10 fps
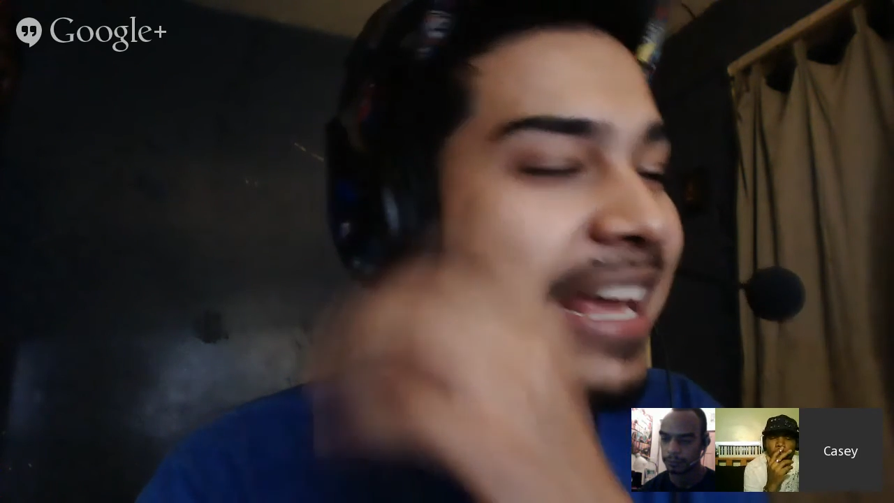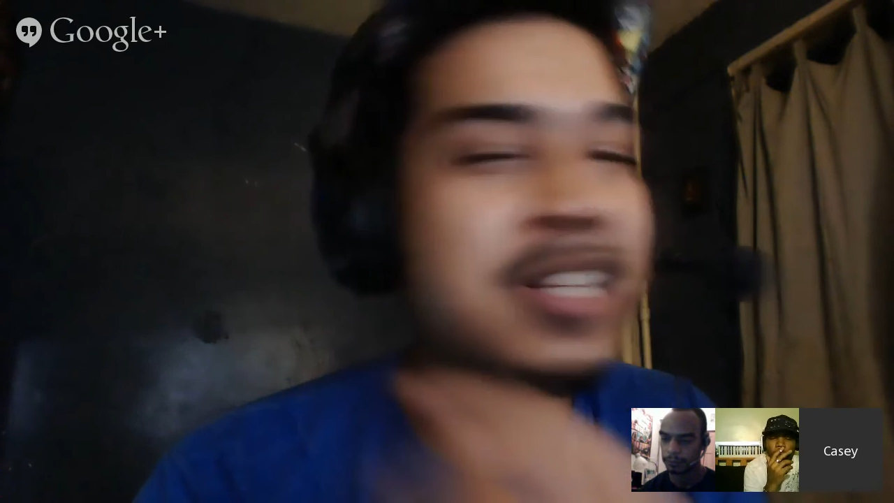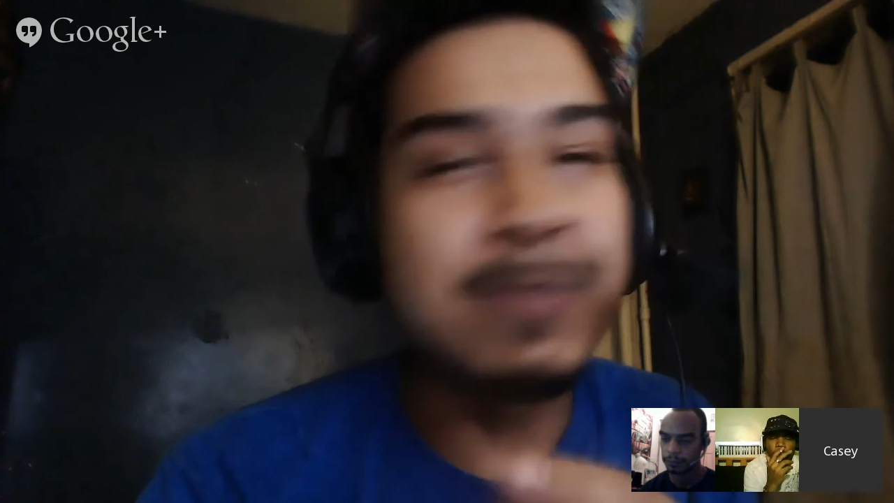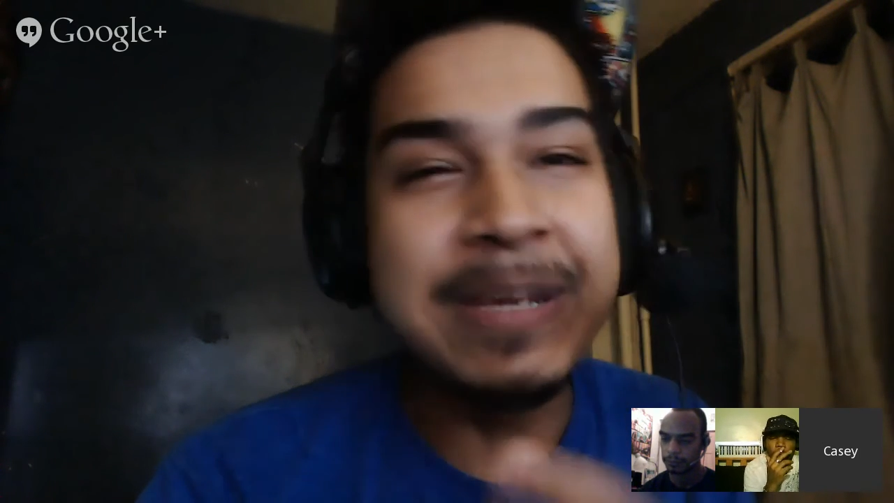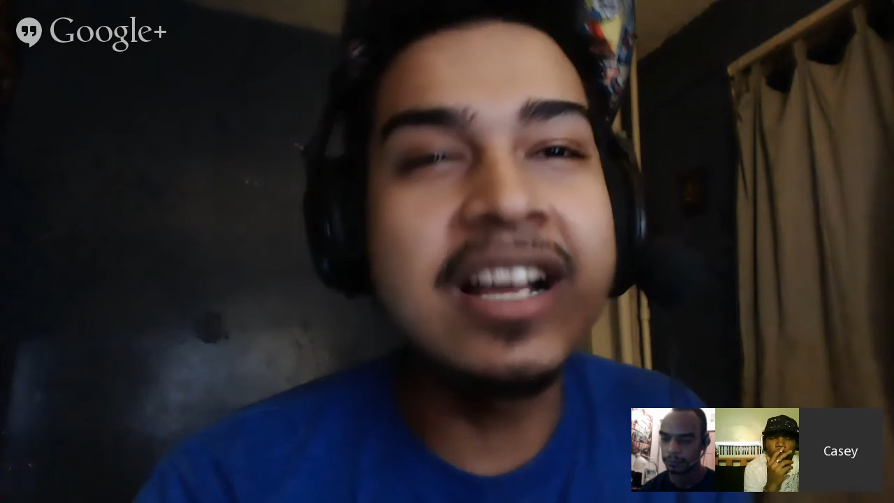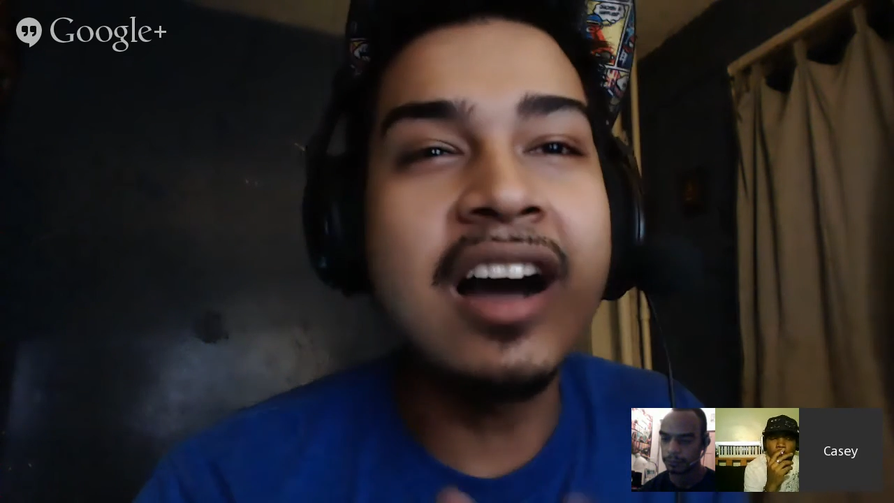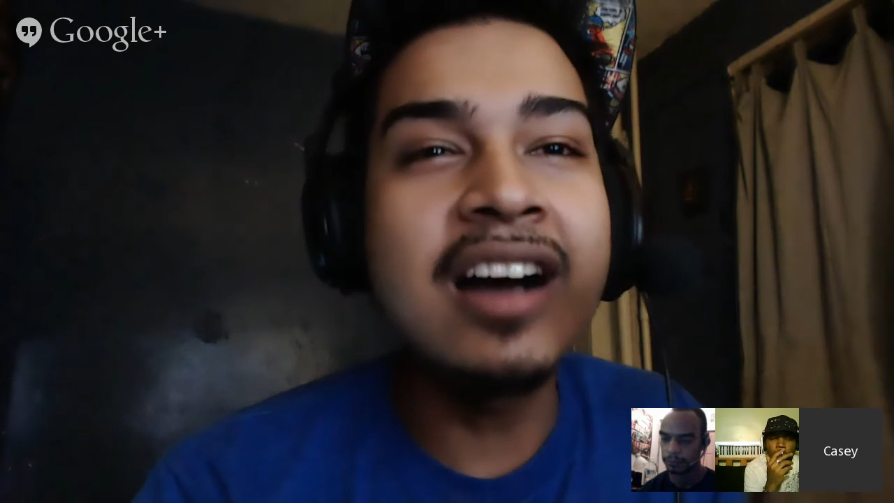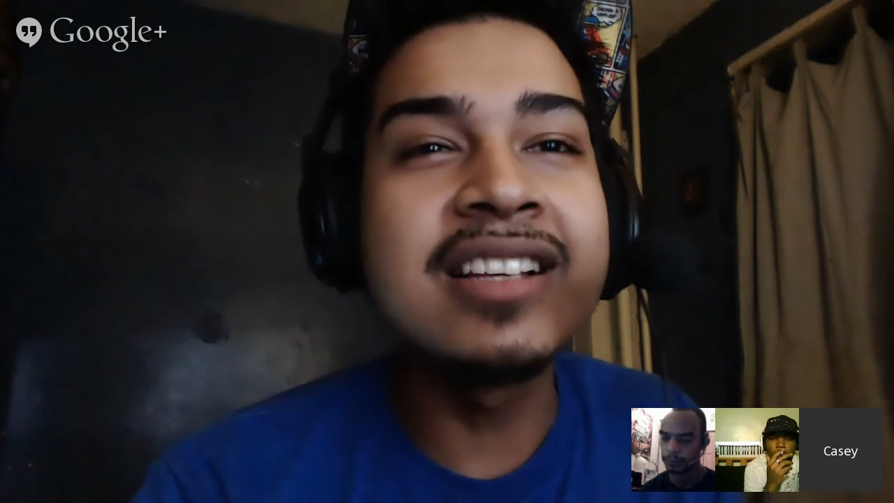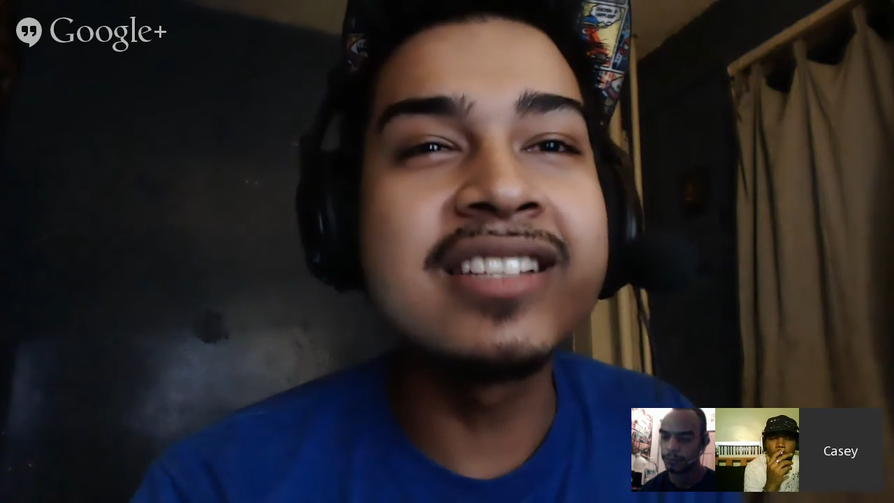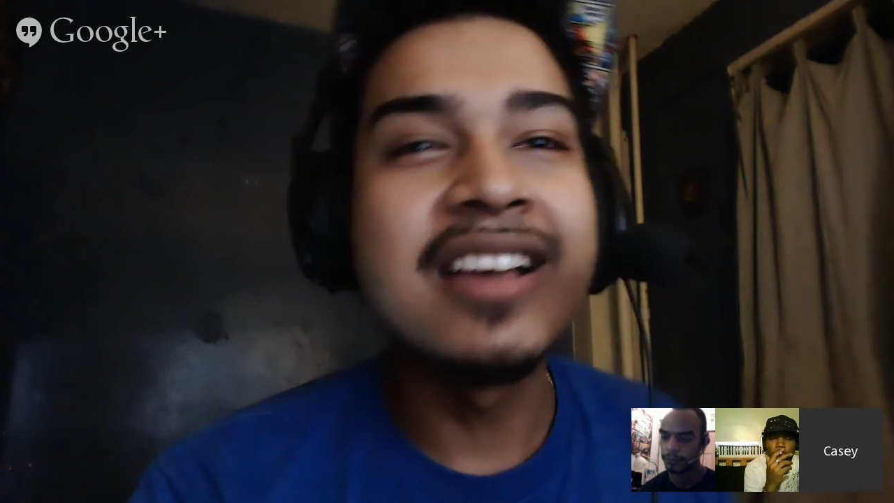It's
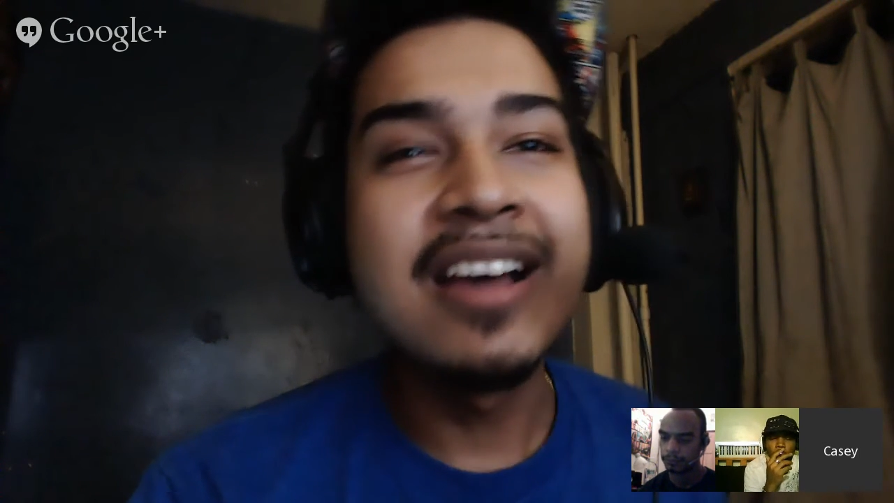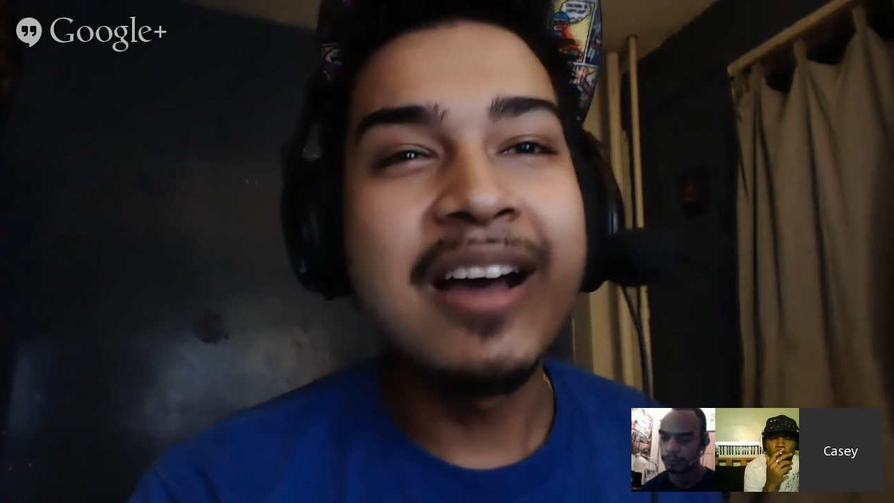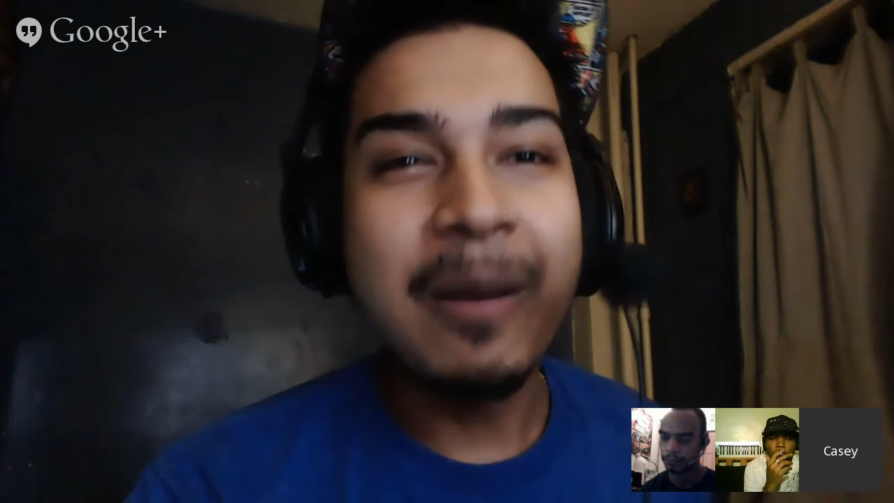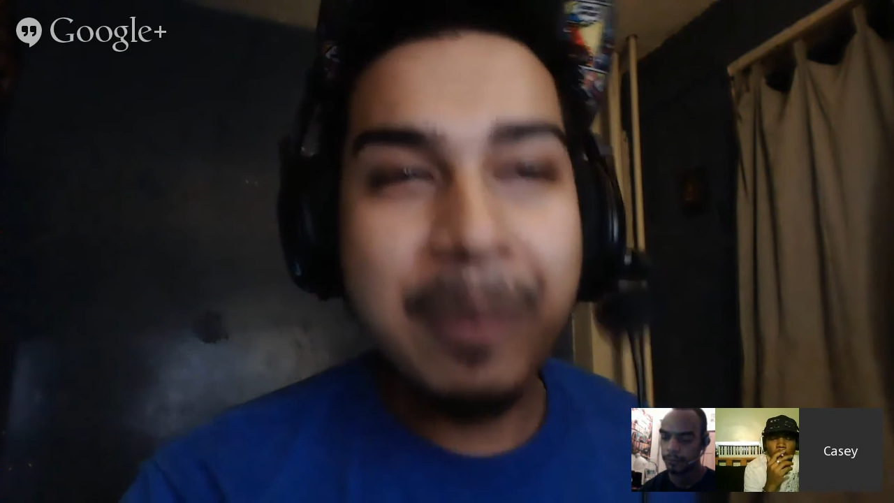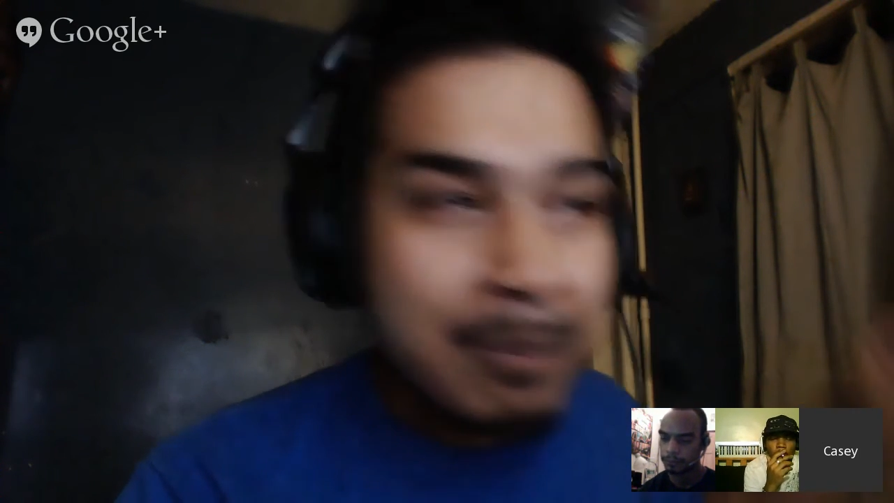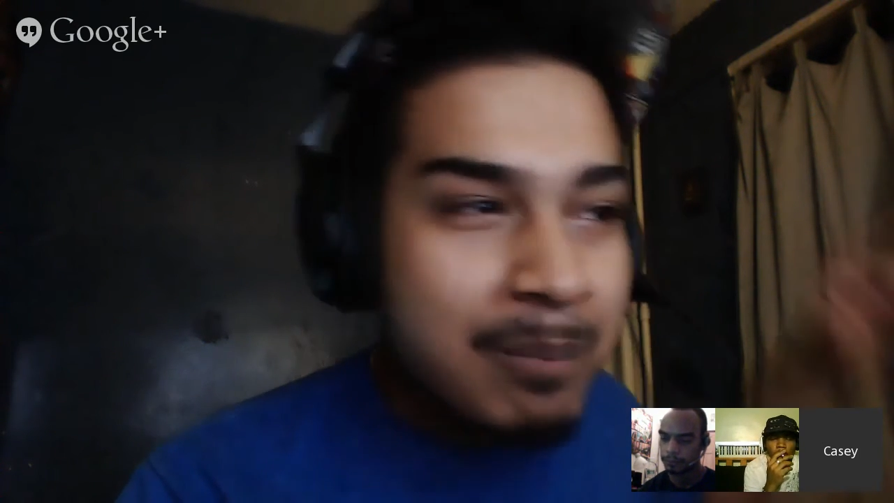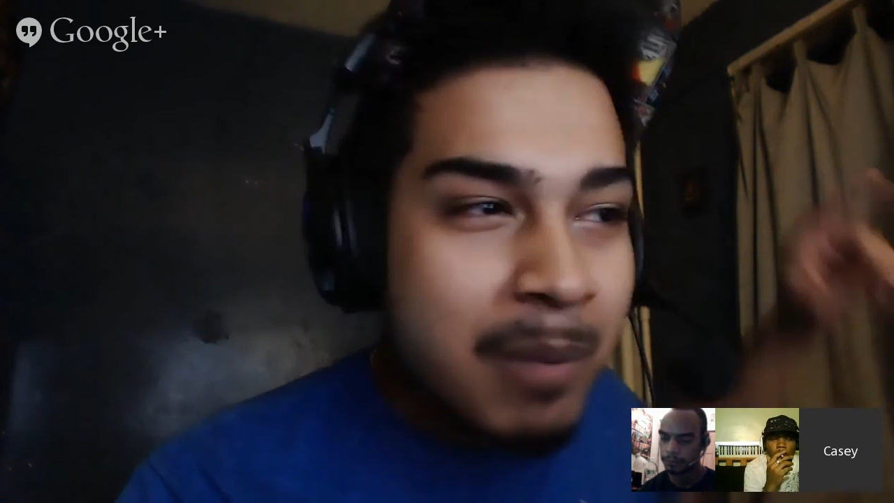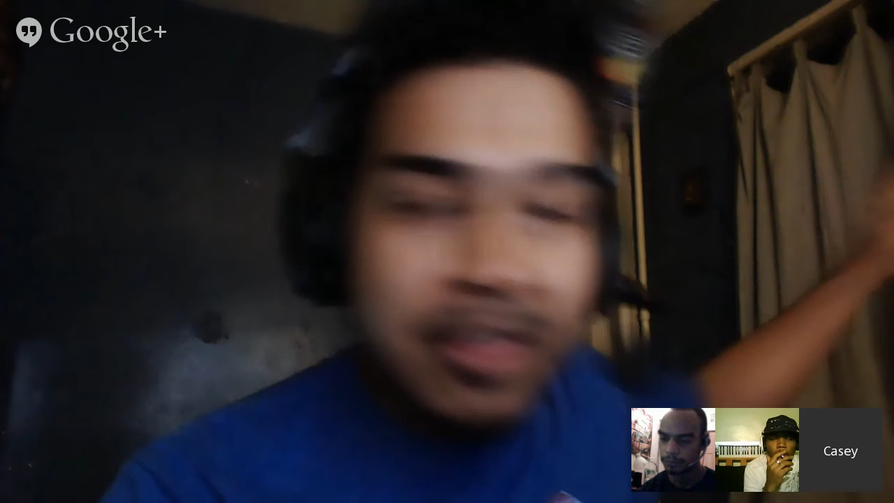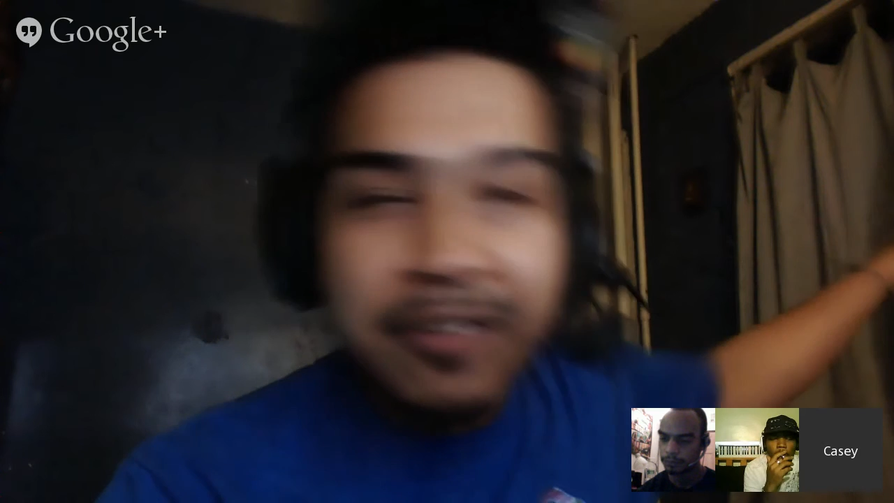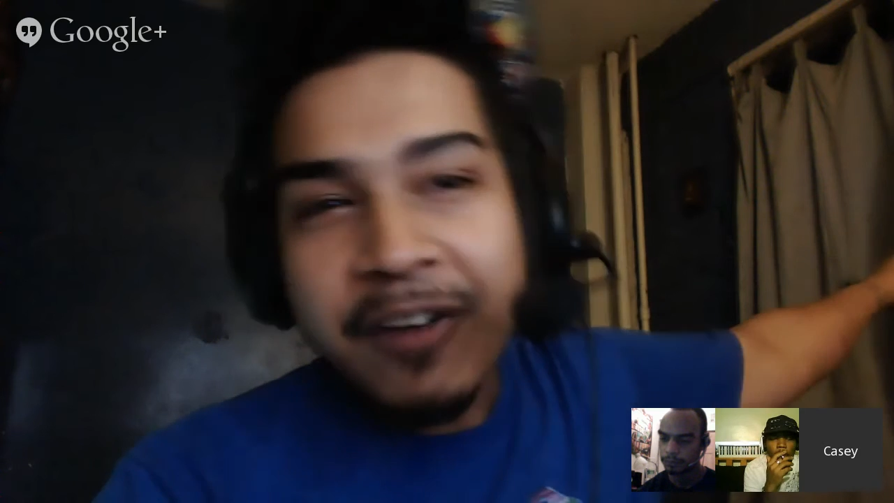because of the
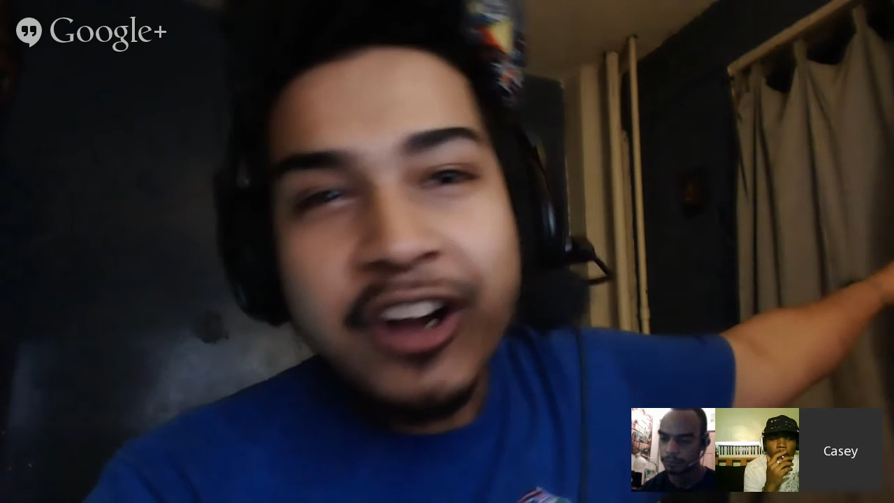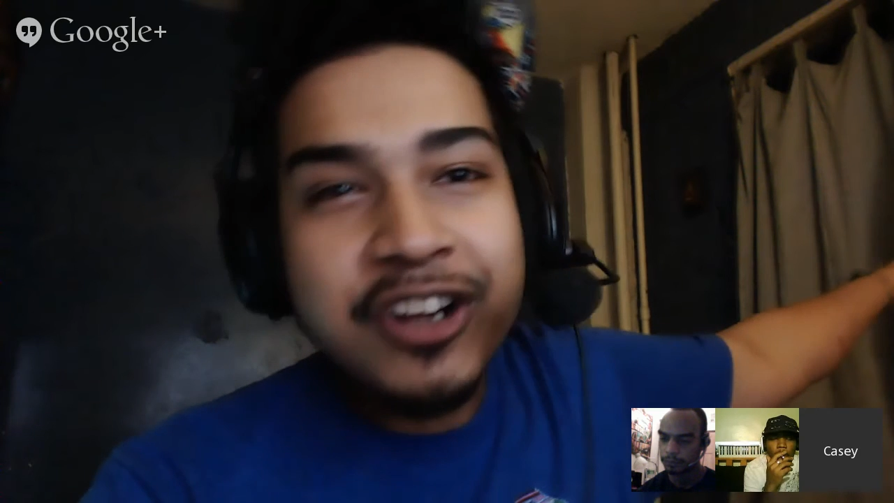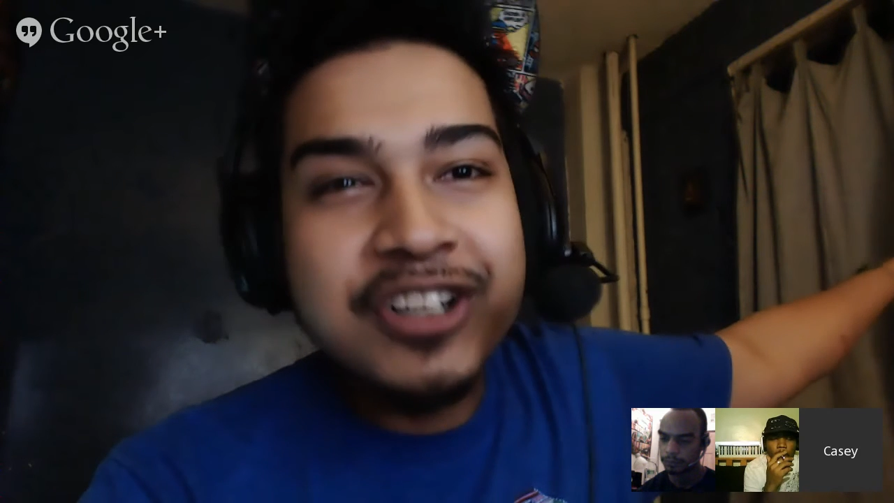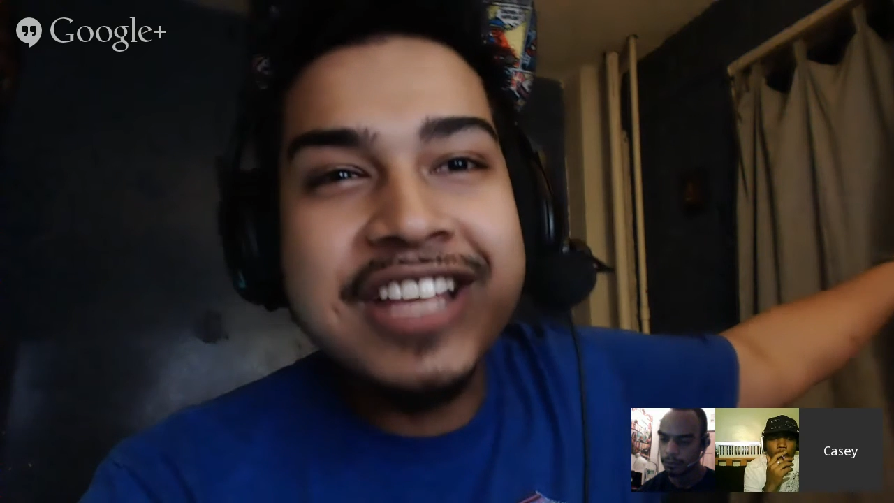motherfuckers